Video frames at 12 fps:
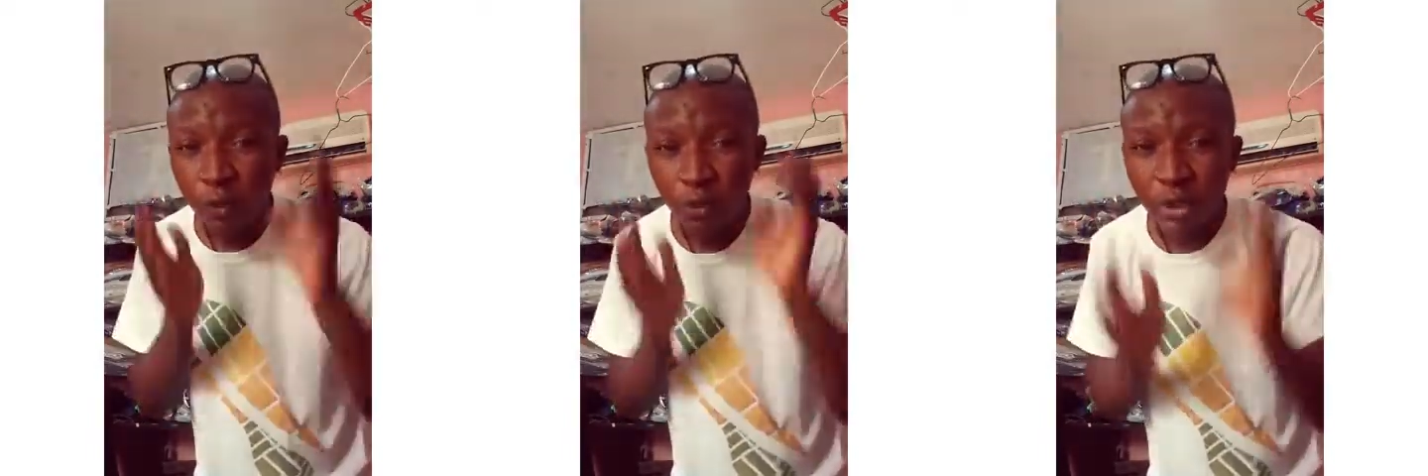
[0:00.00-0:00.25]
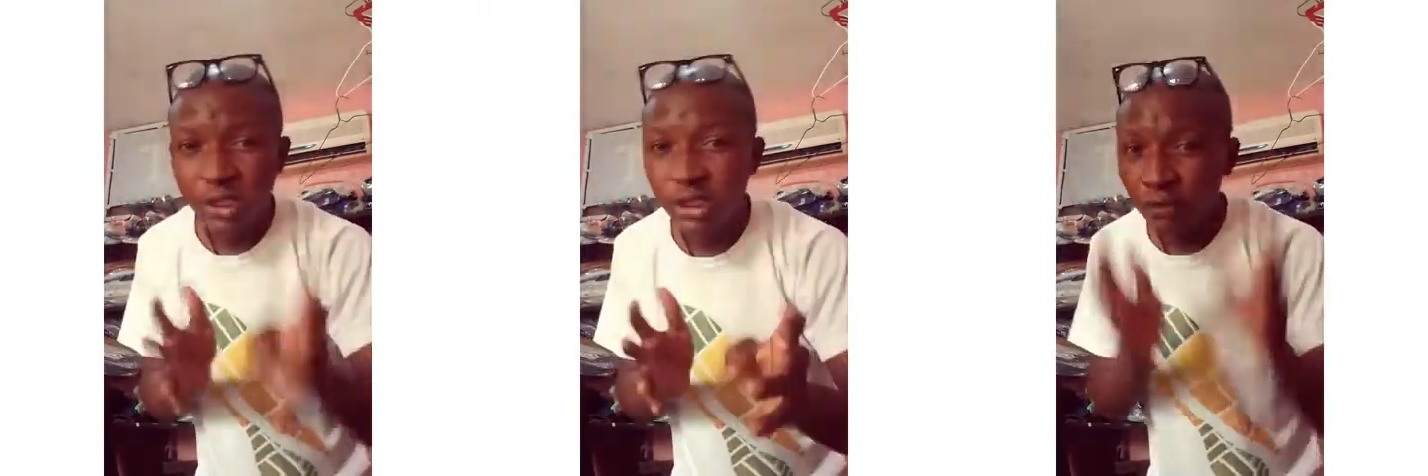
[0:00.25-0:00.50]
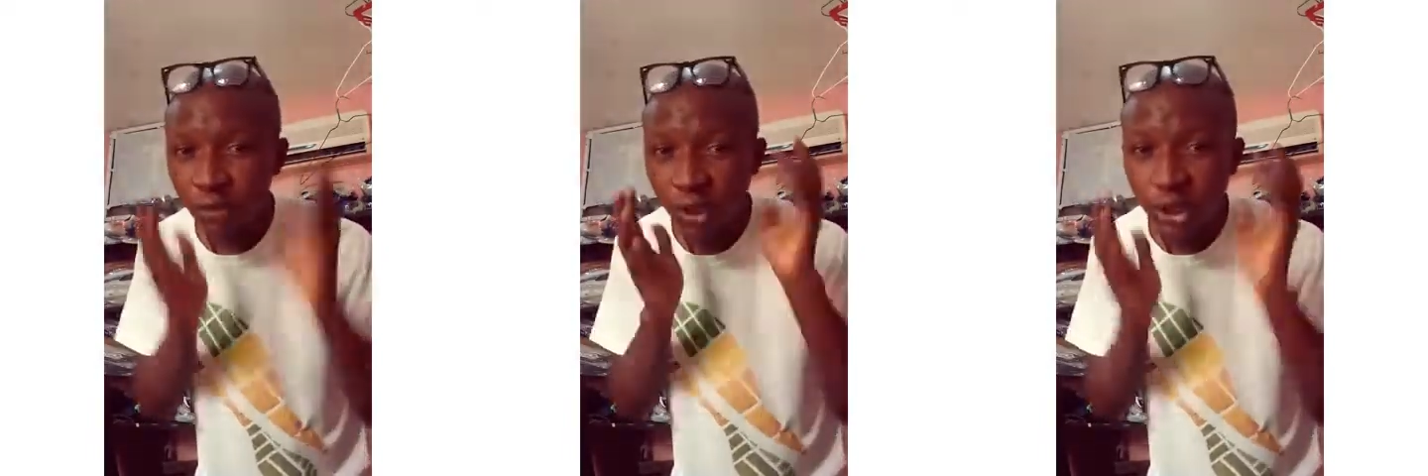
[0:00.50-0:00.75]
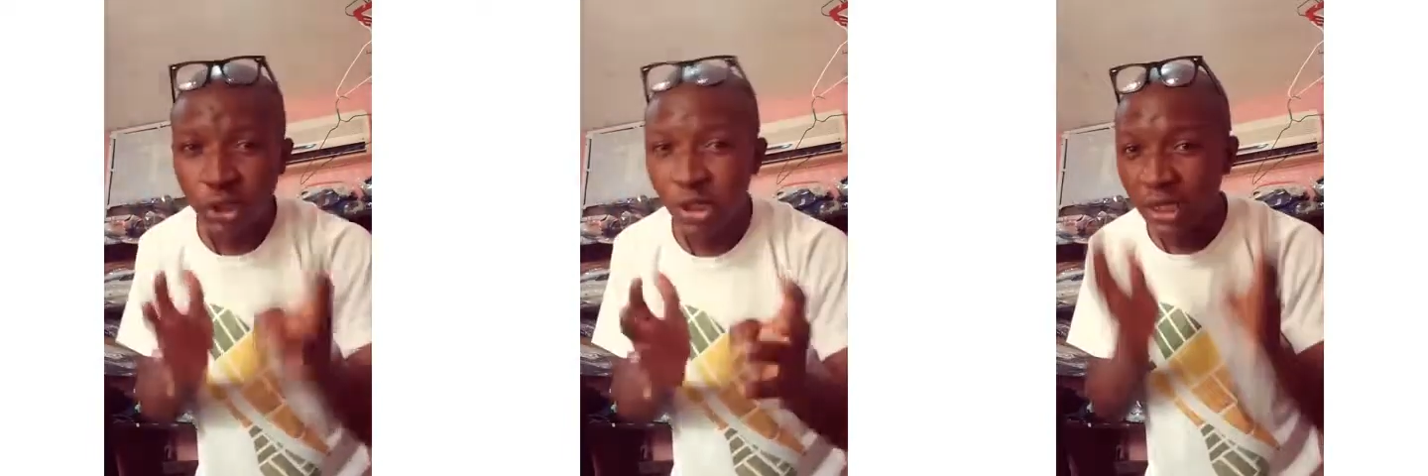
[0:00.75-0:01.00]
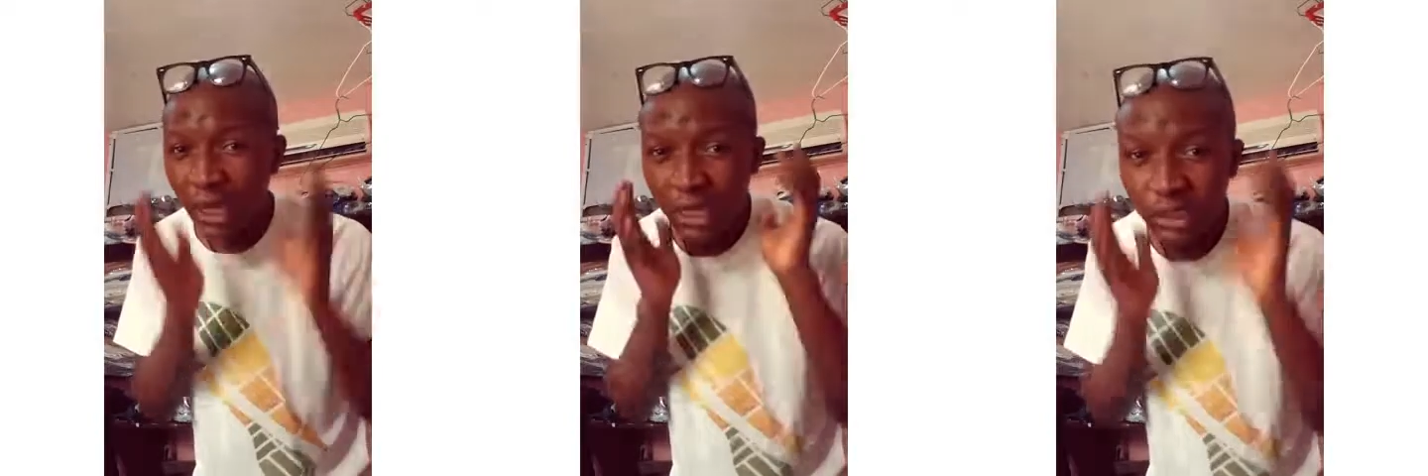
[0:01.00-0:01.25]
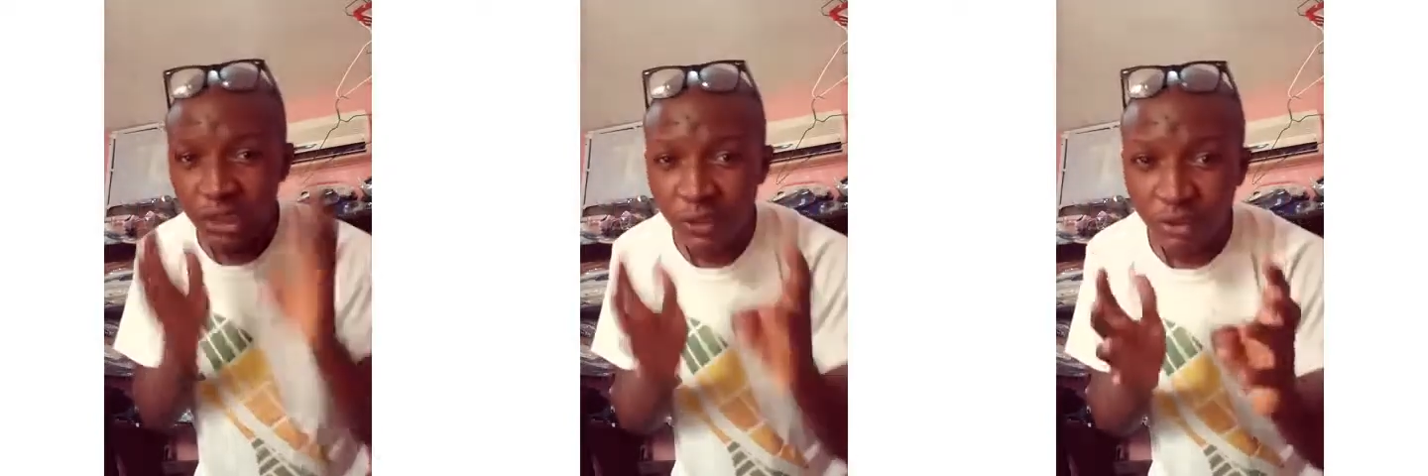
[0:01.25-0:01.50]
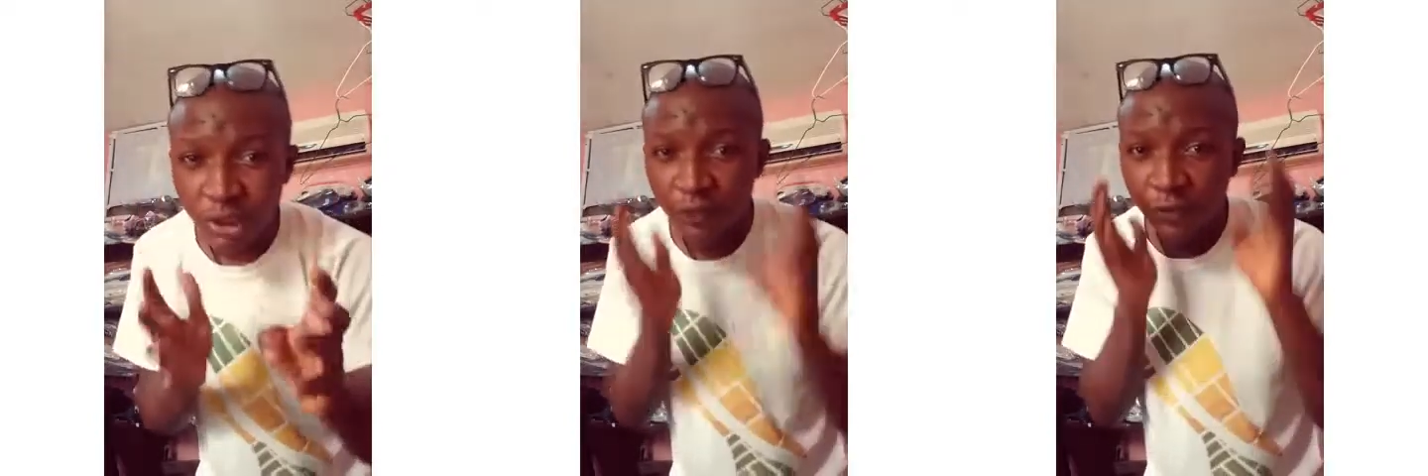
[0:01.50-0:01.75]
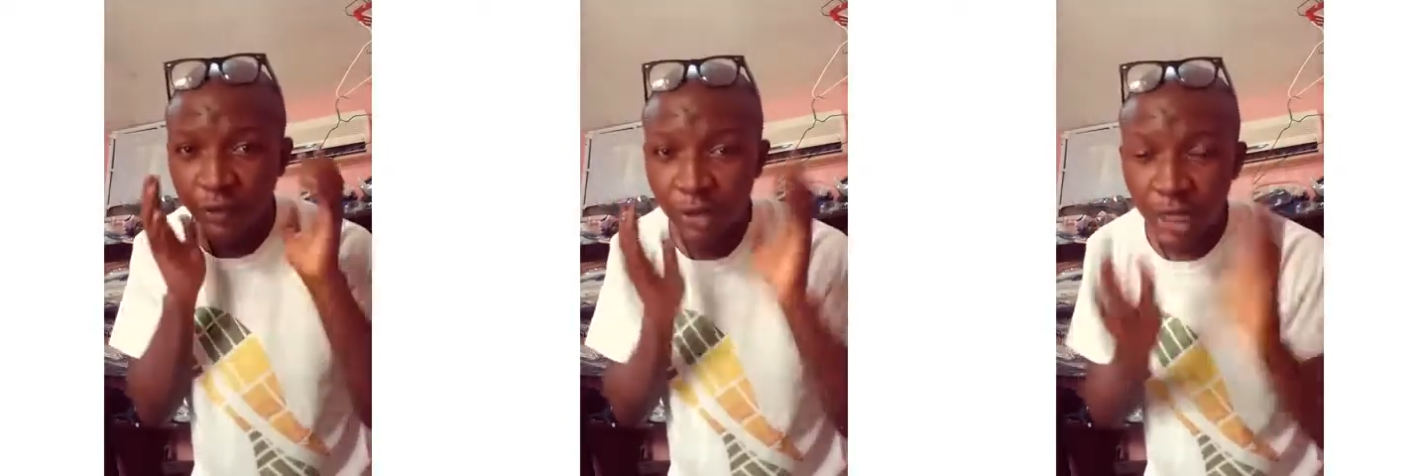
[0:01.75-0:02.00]
with religious activities
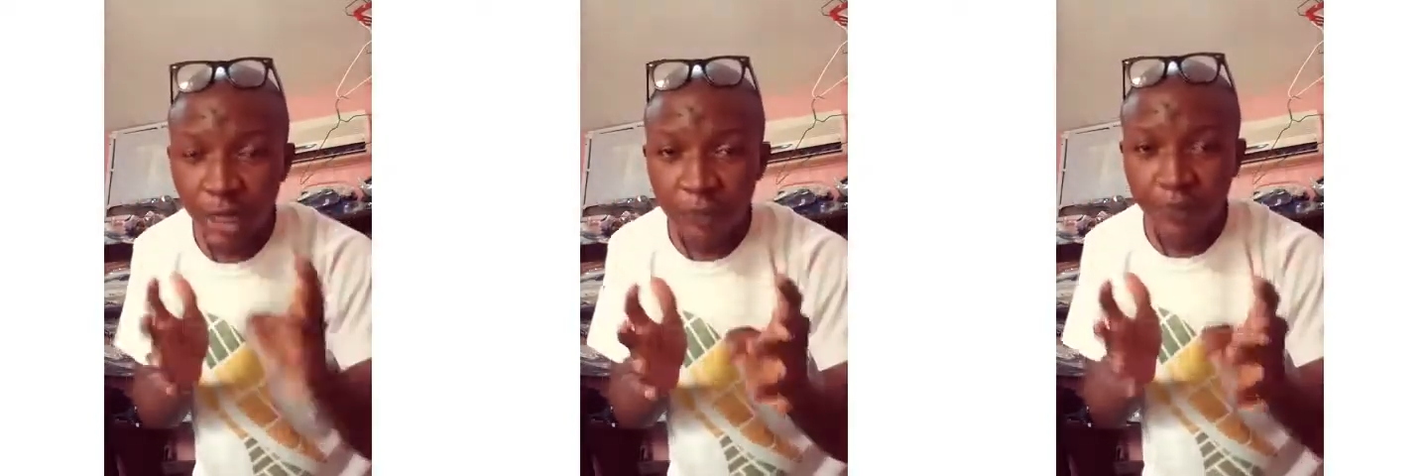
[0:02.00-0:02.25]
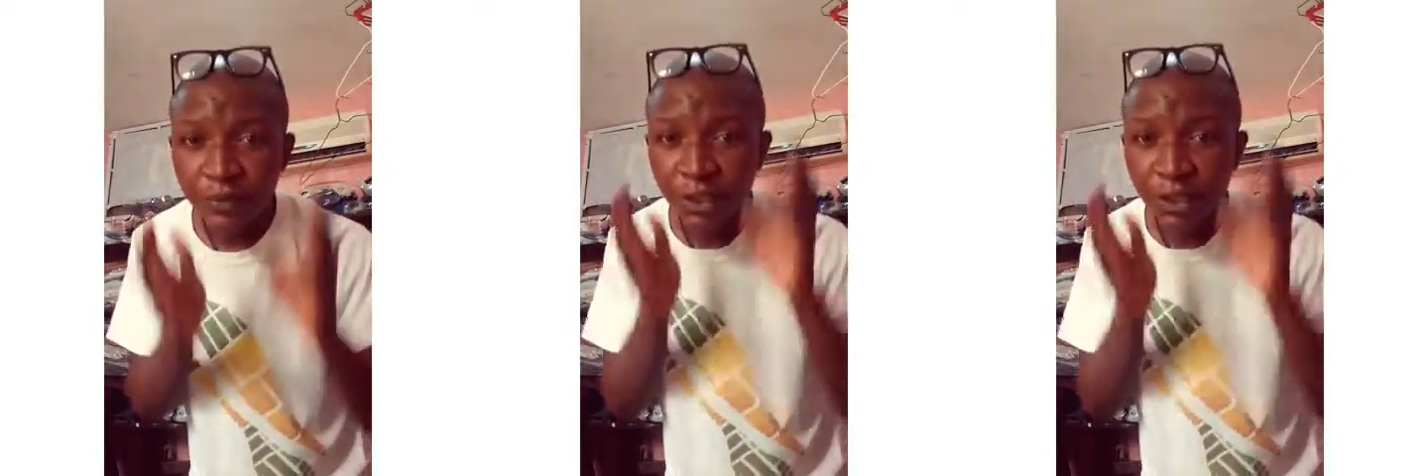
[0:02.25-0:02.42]
for now.